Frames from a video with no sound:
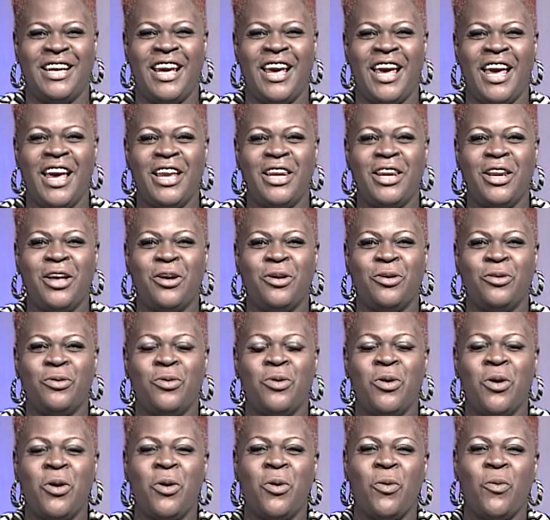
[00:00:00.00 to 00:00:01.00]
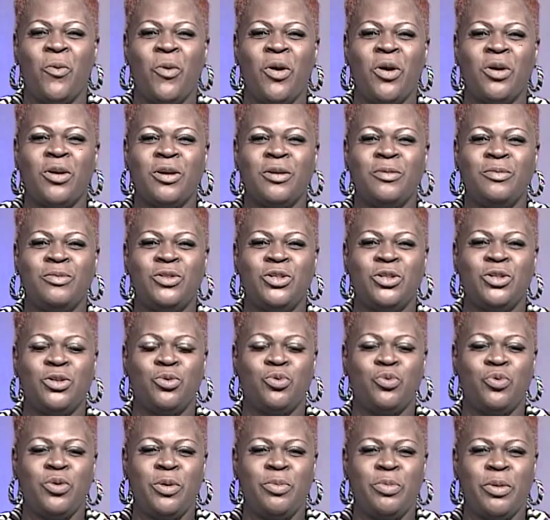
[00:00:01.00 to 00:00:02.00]
Hello, welcome to the
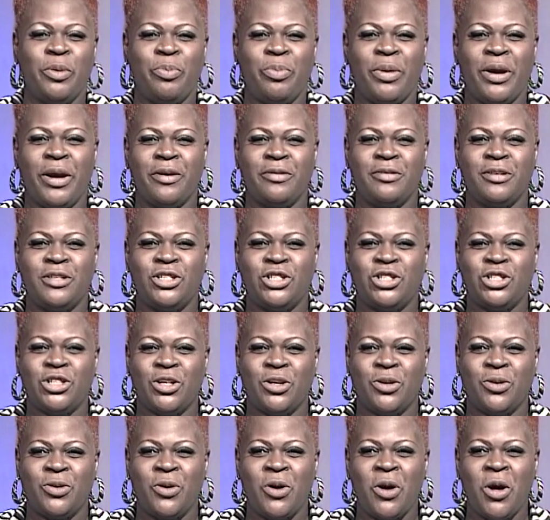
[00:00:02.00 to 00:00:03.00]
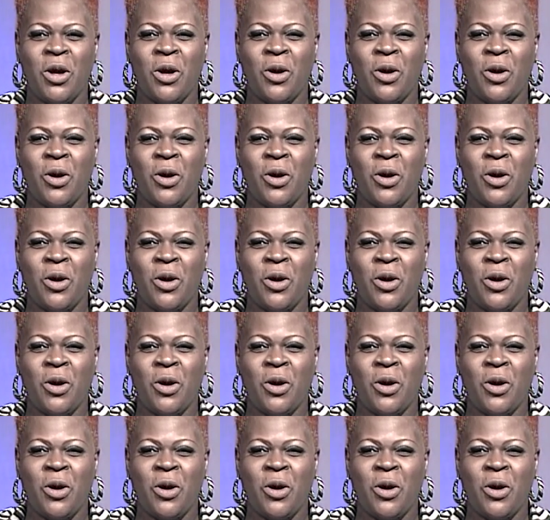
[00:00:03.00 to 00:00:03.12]
Reba Perry Show.